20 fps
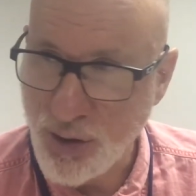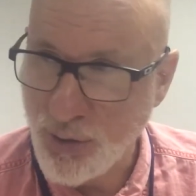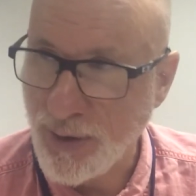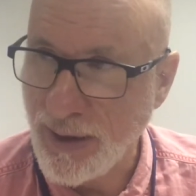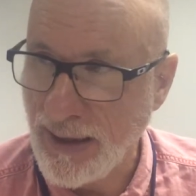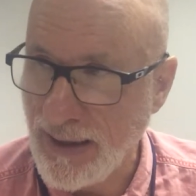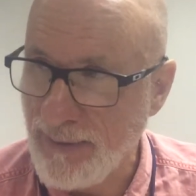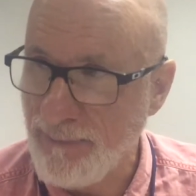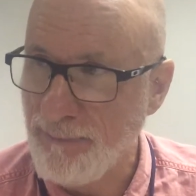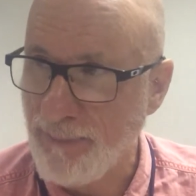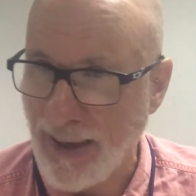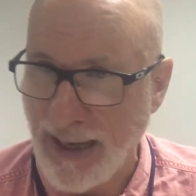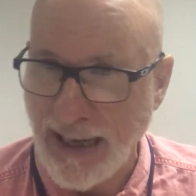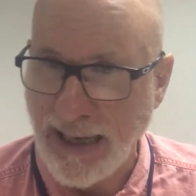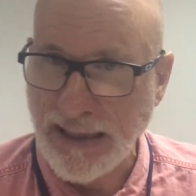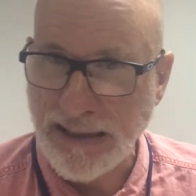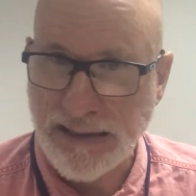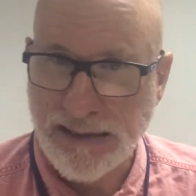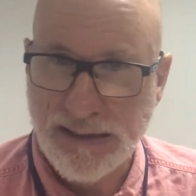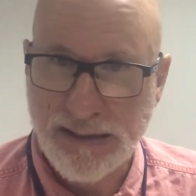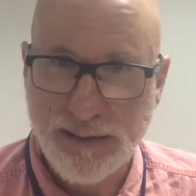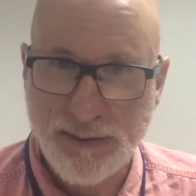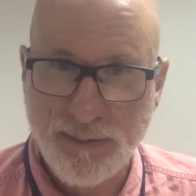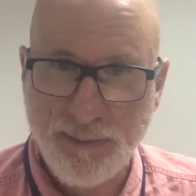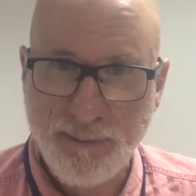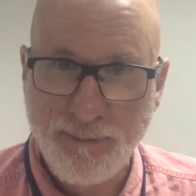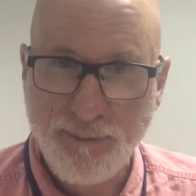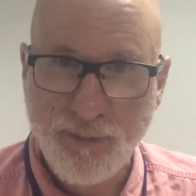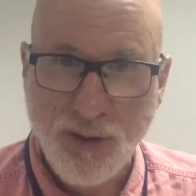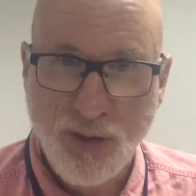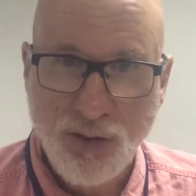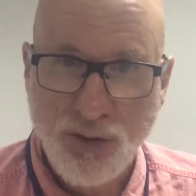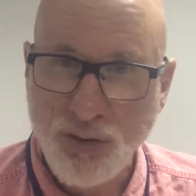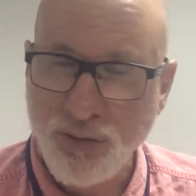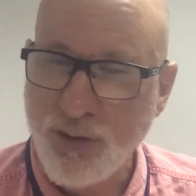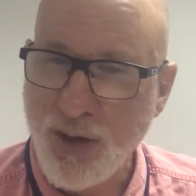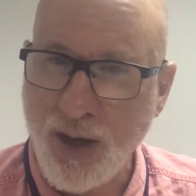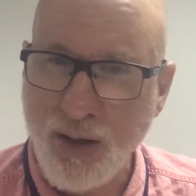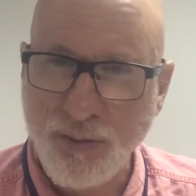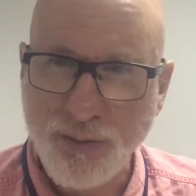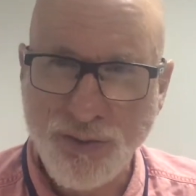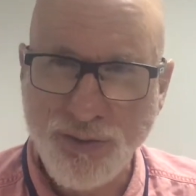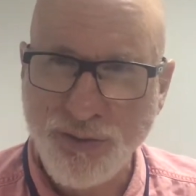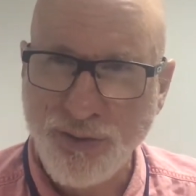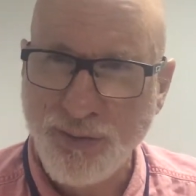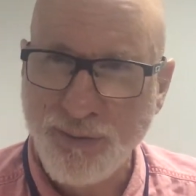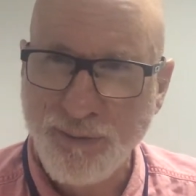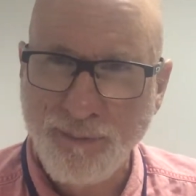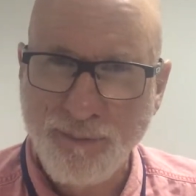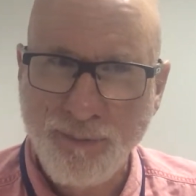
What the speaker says: to an impasse, you don't